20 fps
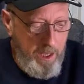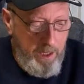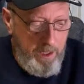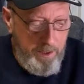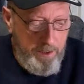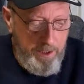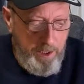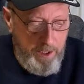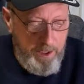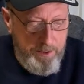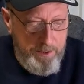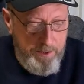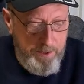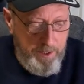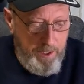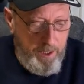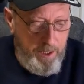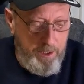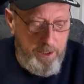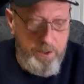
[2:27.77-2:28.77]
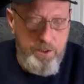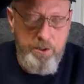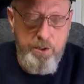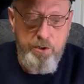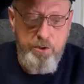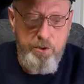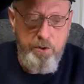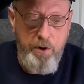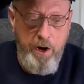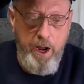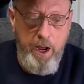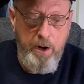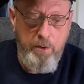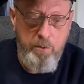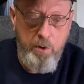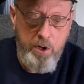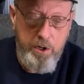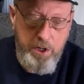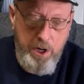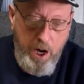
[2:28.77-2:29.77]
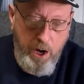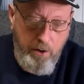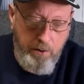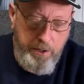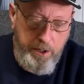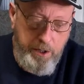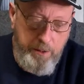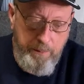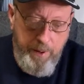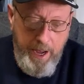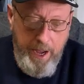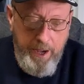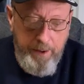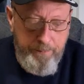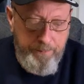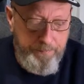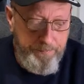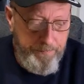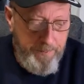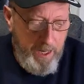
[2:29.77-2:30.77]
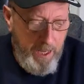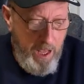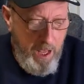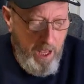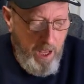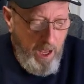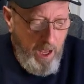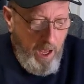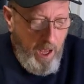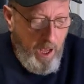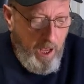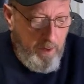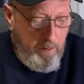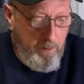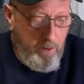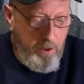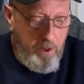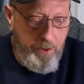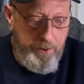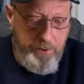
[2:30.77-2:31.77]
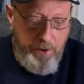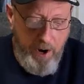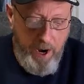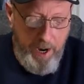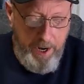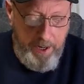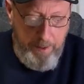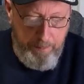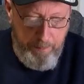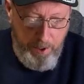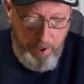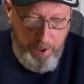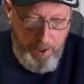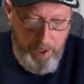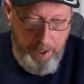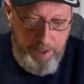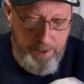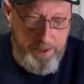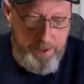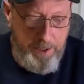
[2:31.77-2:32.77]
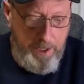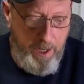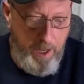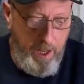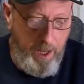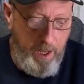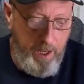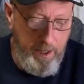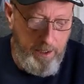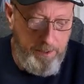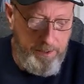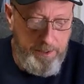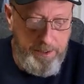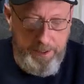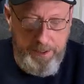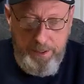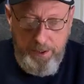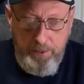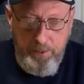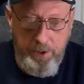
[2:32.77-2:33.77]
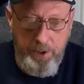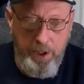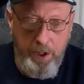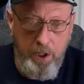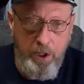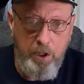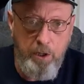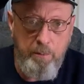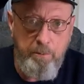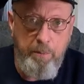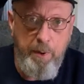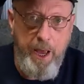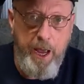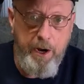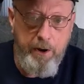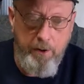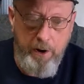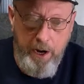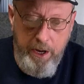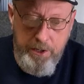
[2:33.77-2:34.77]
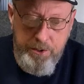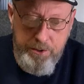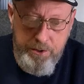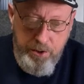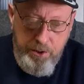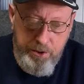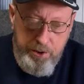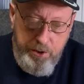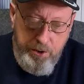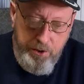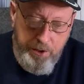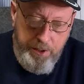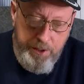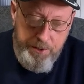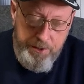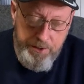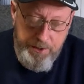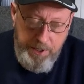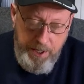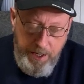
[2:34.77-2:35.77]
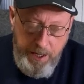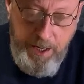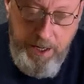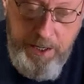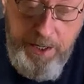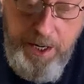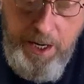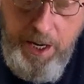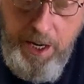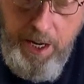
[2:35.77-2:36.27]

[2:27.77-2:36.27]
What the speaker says: This is the shroud we're talking about. I'm going to try to put it with a little background so that you can see it.